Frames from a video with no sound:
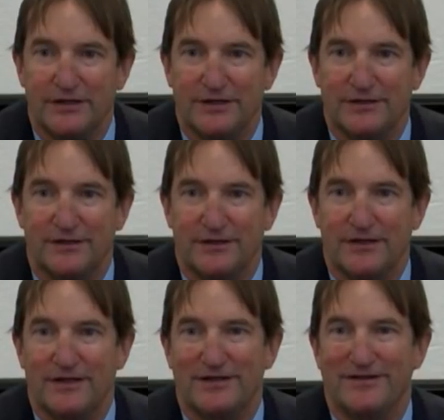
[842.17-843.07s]
in,
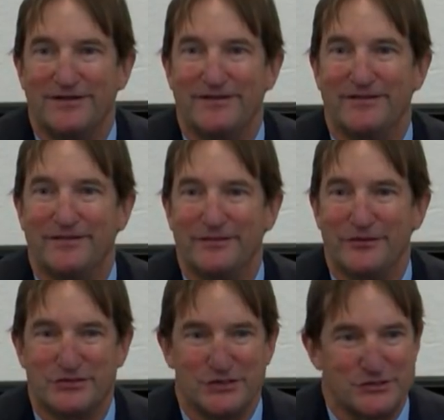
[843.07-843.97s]
in
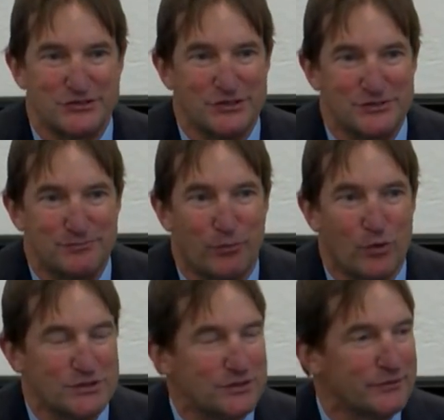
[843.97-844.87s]
this instance,
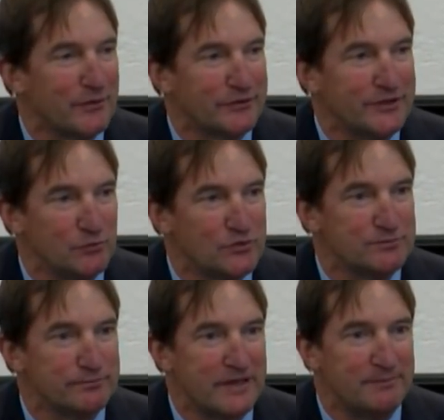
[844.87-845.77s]
once a, a lead
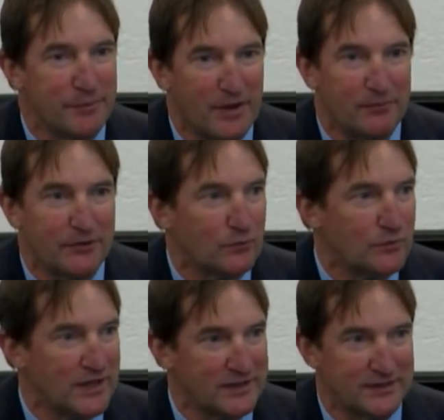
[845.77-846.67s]
was made public,
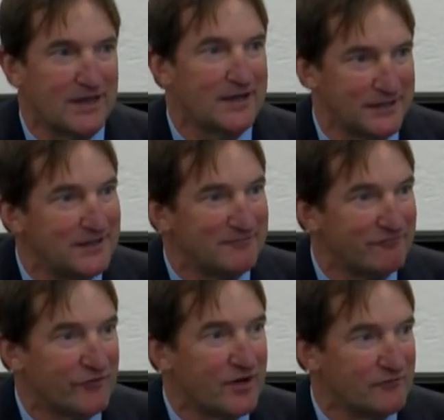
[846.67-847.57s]
we had to kind of get in
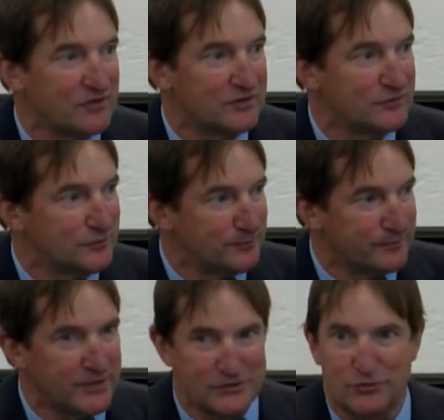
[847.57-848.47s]
front of it to
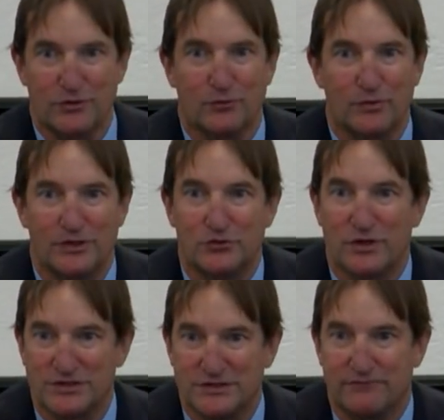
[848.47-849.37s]
make sure that we
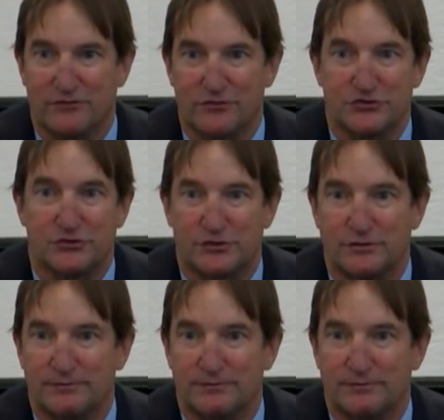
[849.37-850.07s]
addressed it for sure.